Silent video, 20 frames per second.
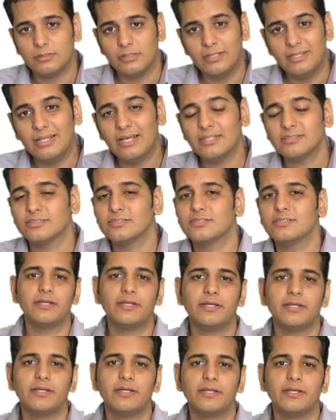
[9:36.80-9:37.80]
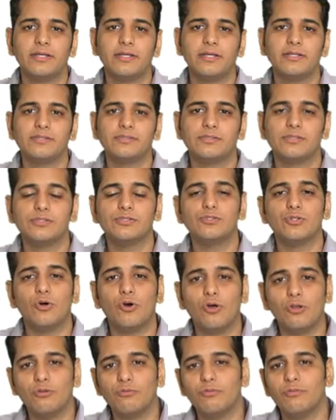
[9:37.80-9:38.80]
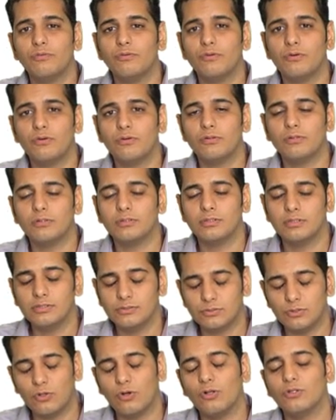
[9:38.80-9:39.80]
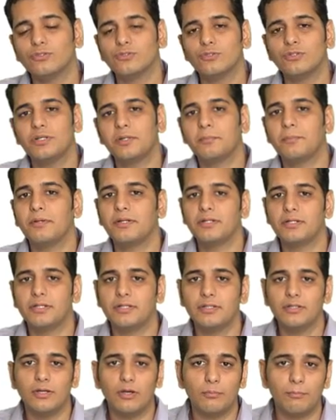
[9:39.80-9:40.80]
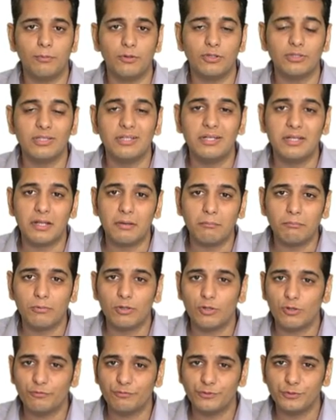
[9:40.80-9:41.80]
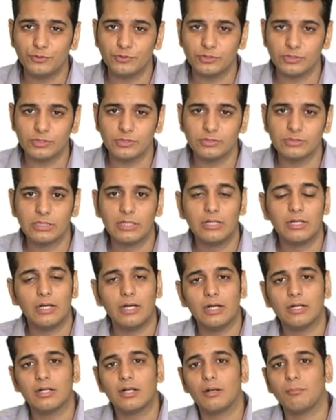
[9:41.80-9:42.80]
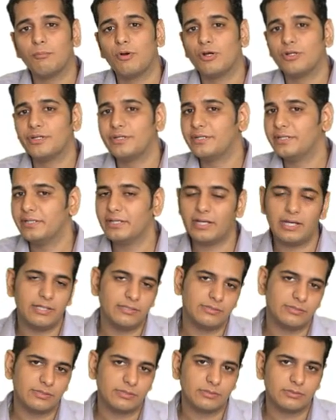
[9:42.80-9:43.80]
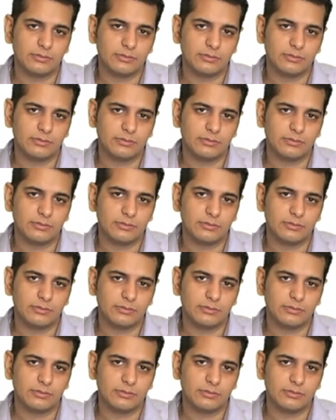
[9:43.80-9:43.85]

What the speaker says: Elasticity of price is also dependent upon the number of users a commodity has.